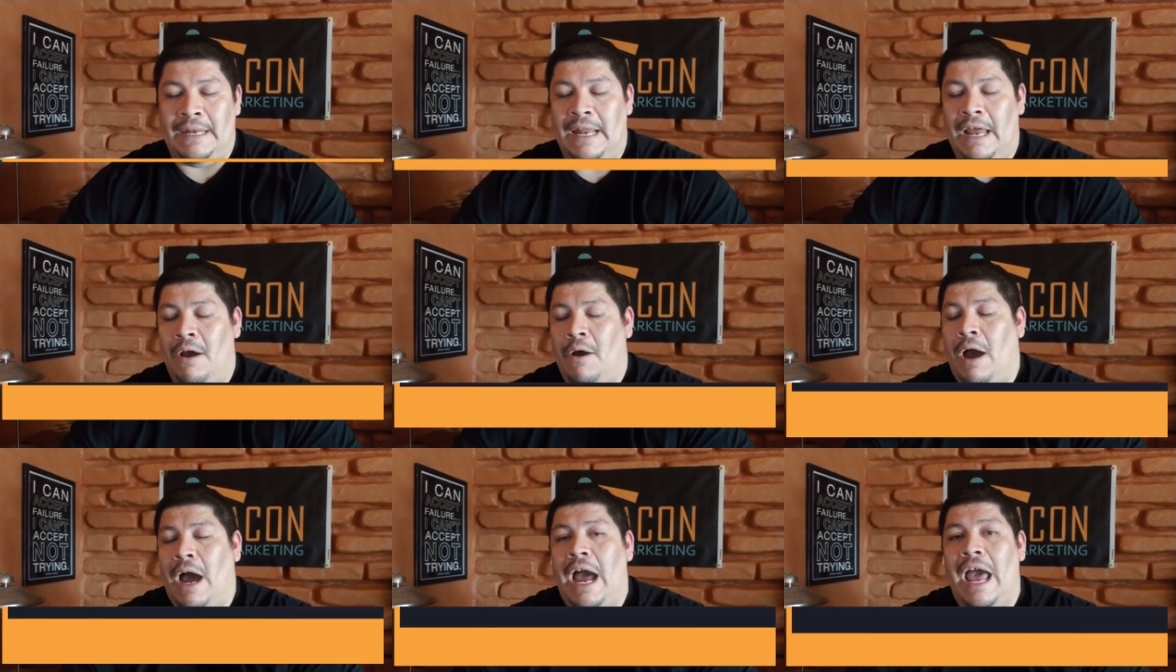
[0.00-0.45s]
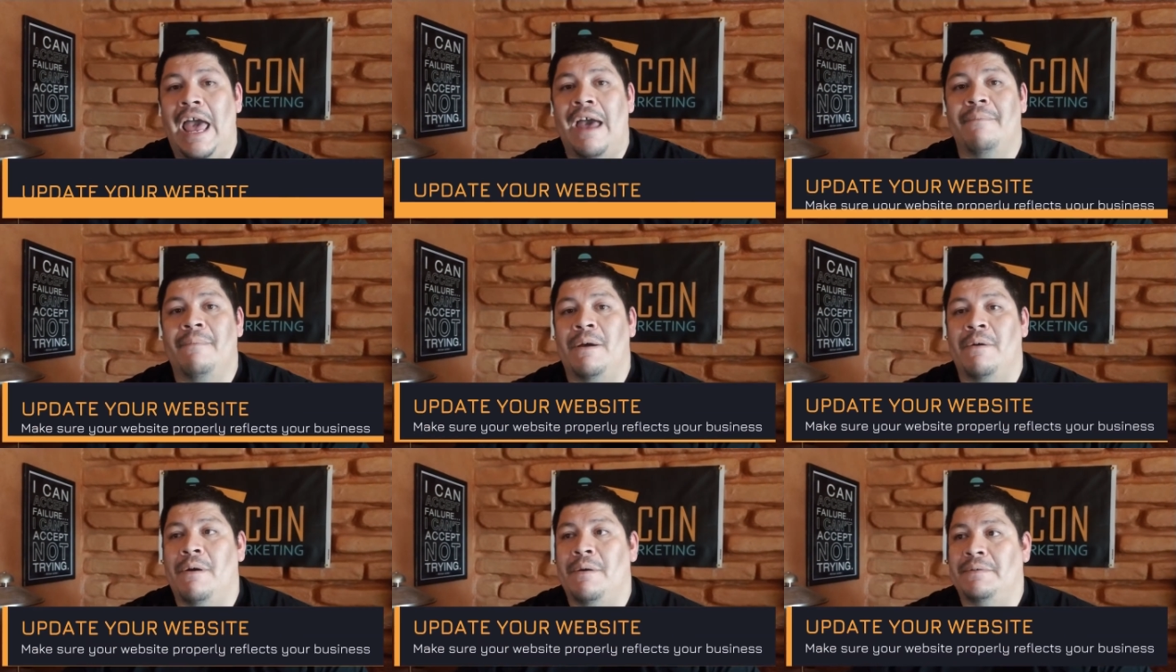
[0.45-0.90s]
Now, I have
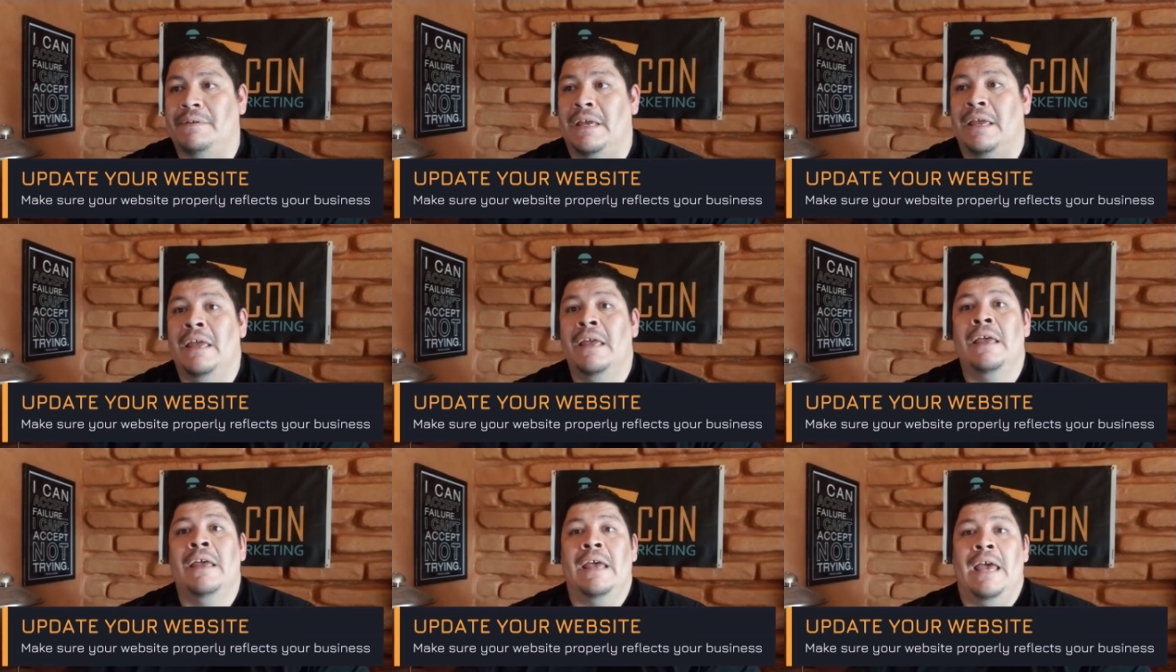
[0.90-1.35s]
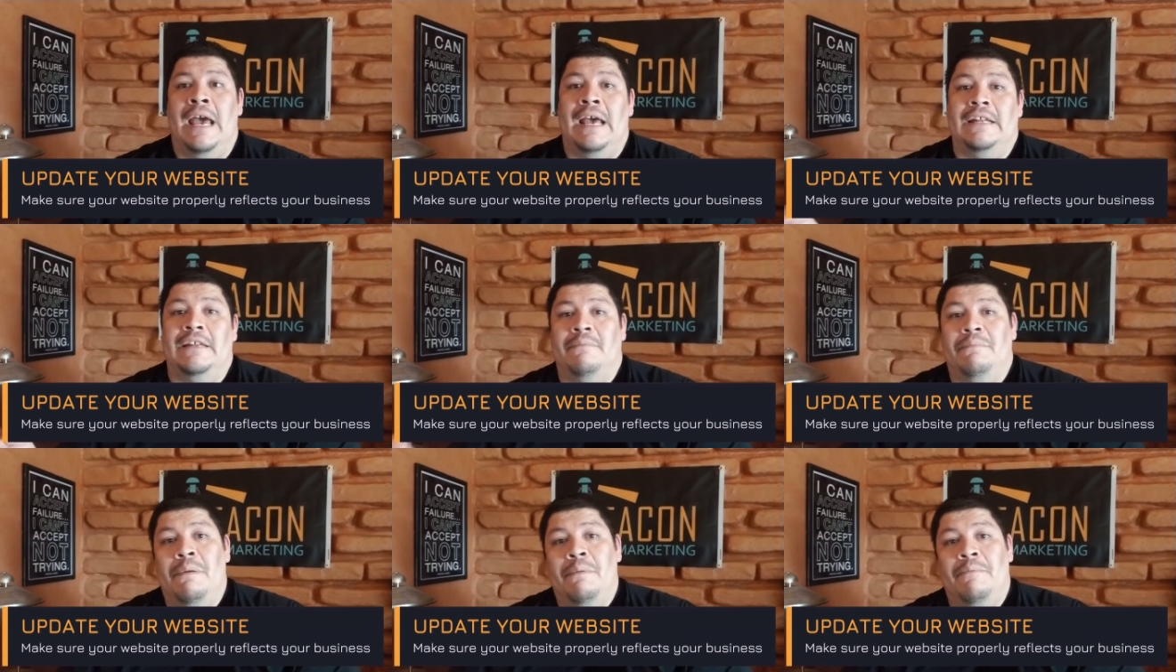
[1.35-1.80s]
my website, and
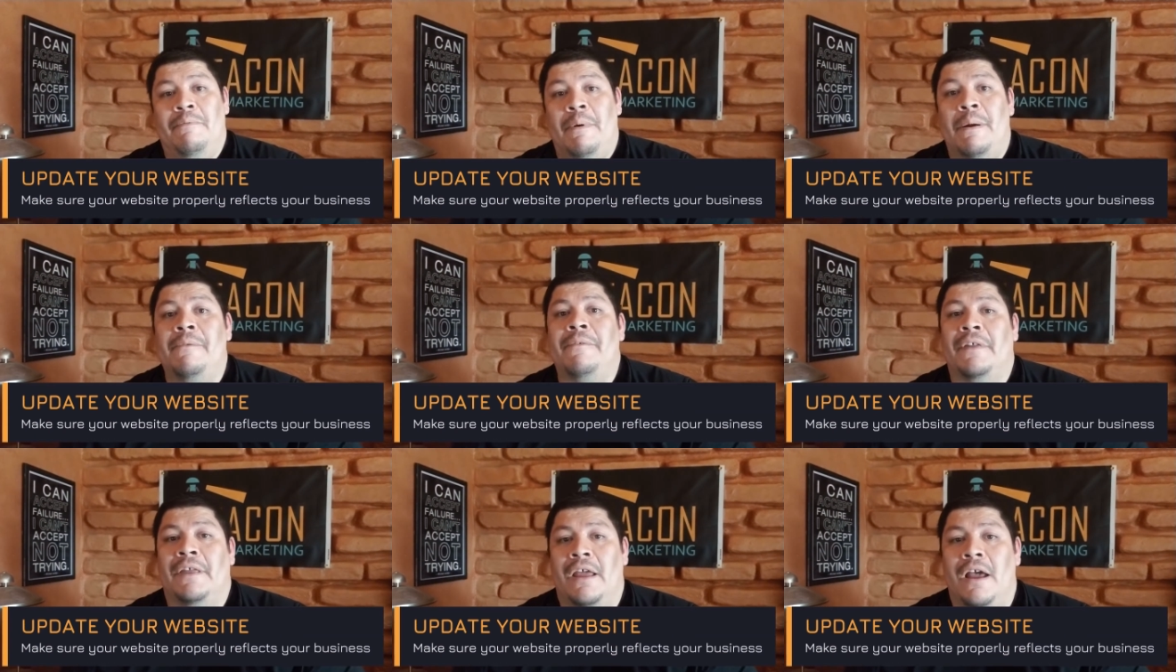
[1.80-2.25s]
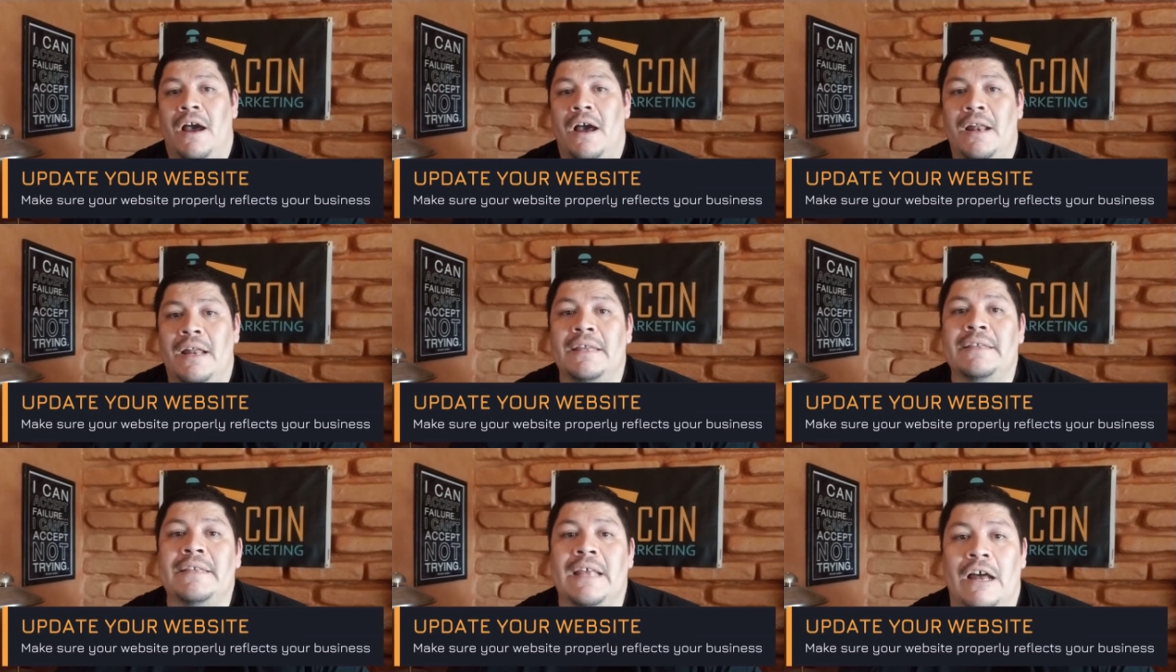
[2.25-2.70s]
to be perfectly
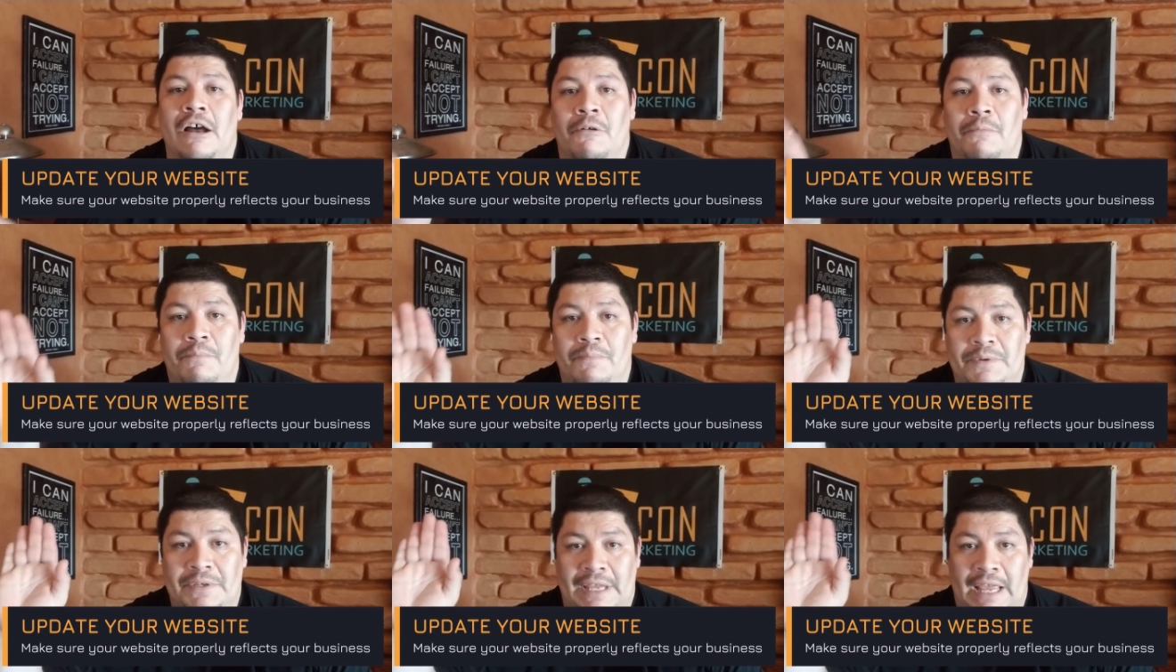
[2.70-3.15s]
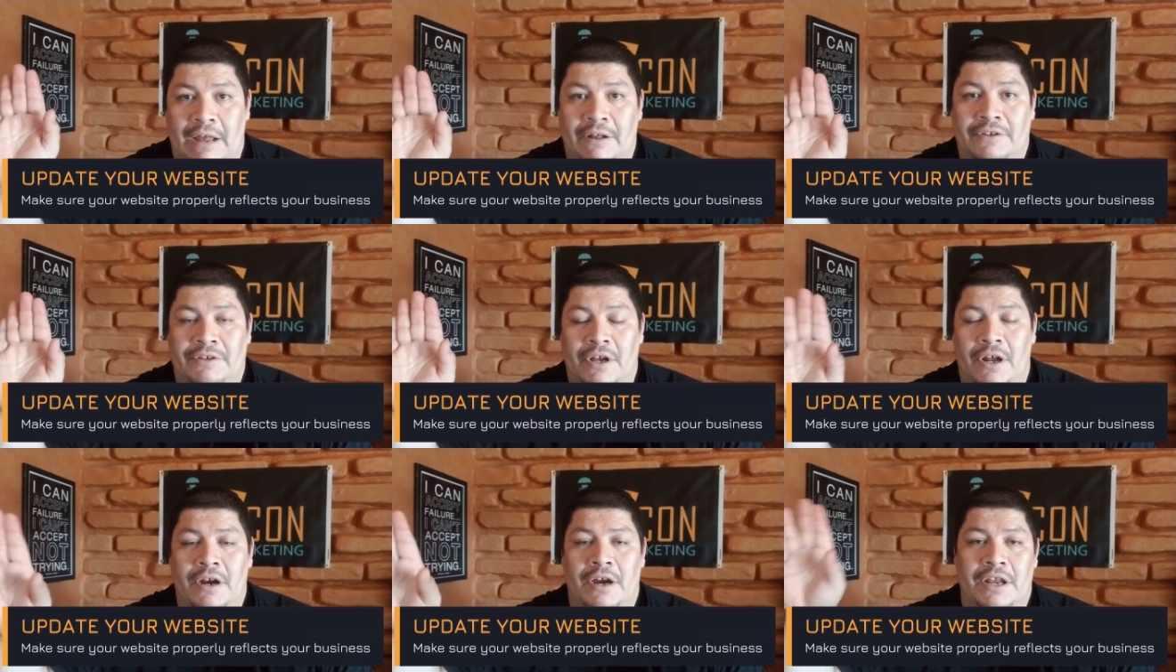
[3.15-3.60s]
honest, I'll
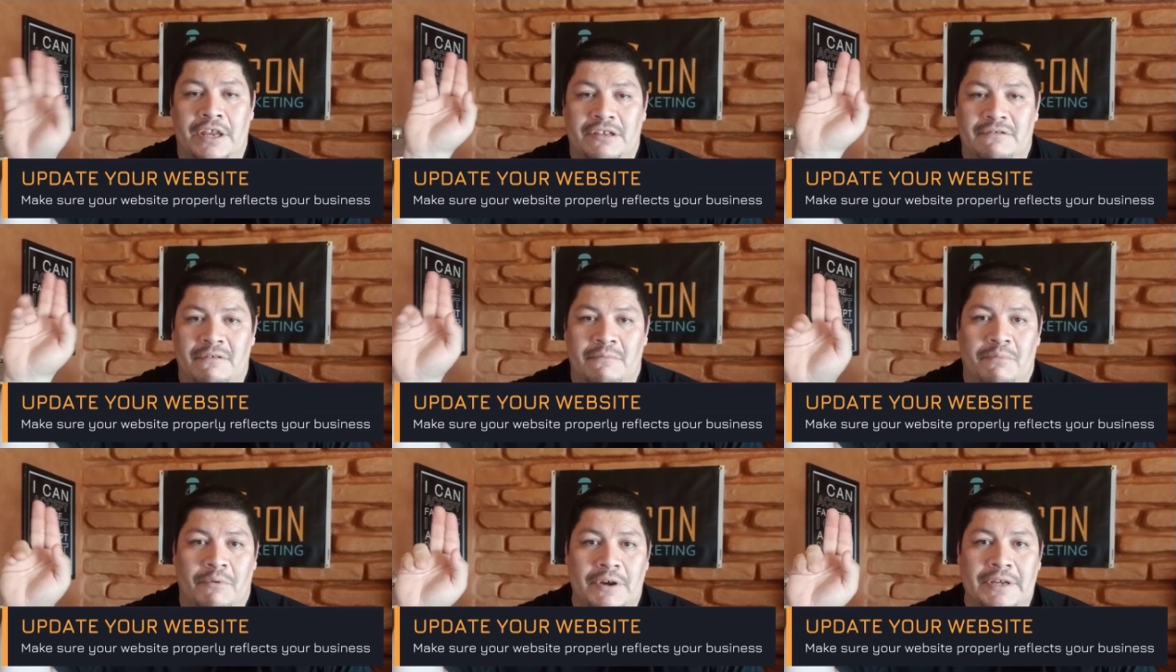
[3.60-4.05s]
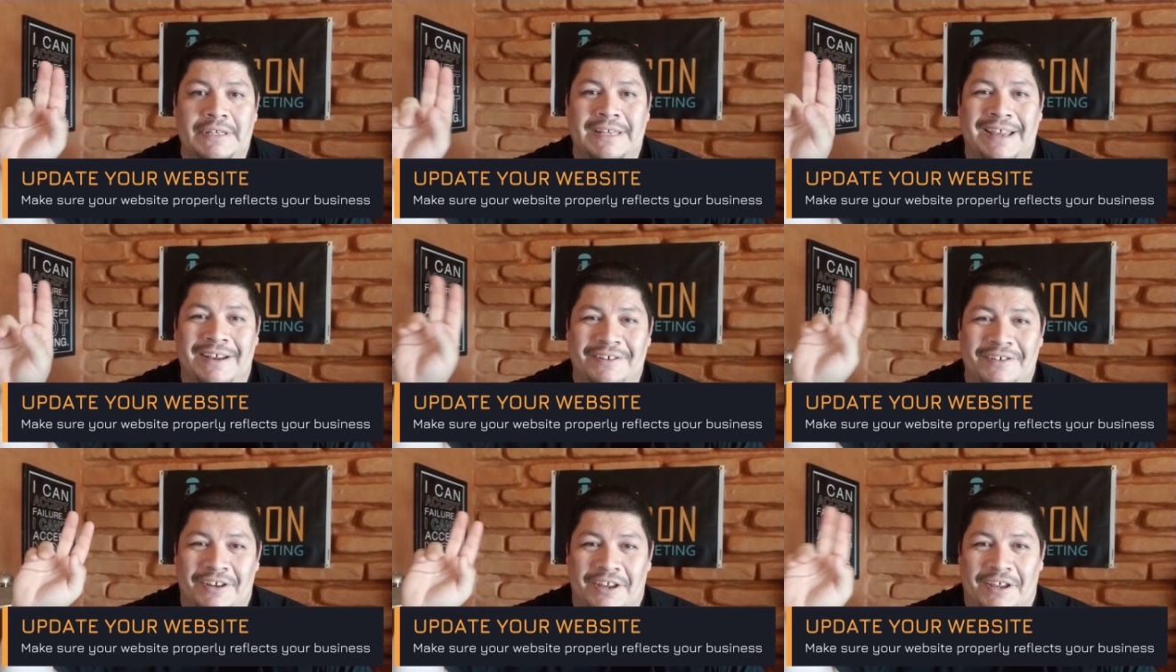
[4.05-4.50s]
Scouts Honor. I used to be a Boy
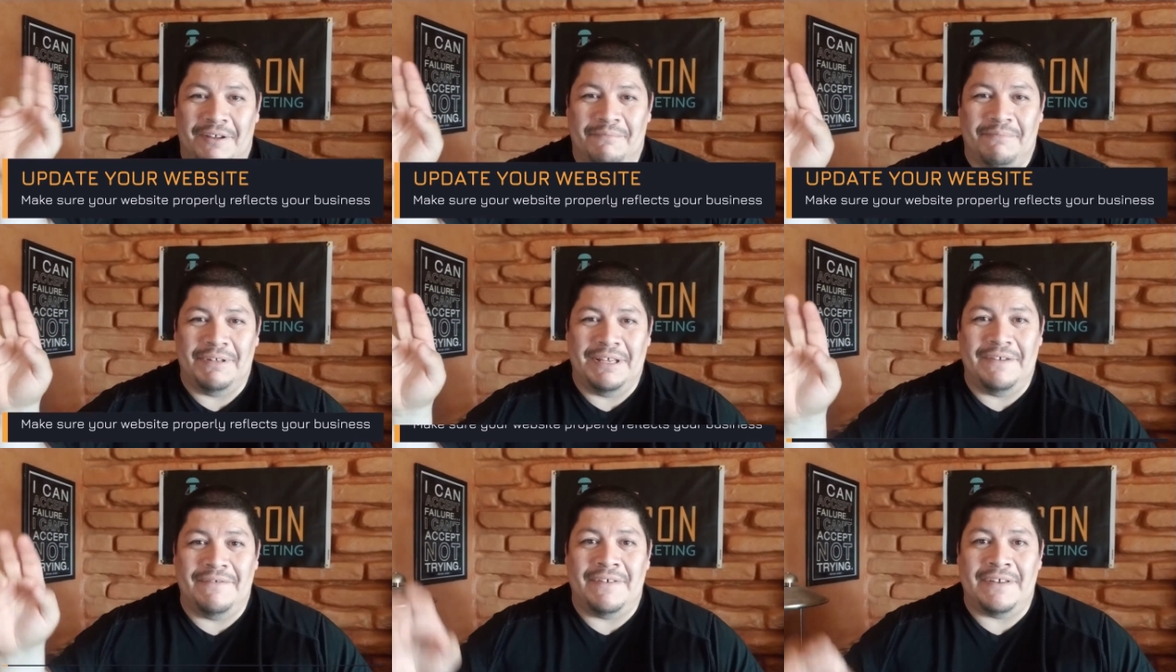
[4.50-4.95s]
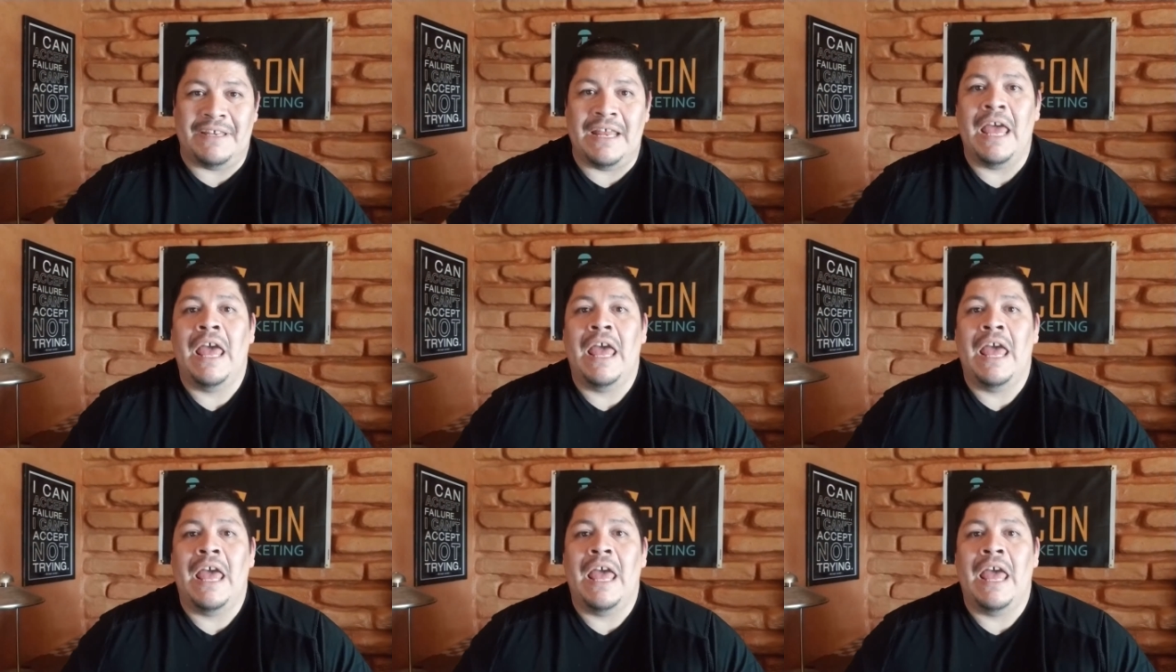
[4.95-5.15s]
Scout, so you could believe this.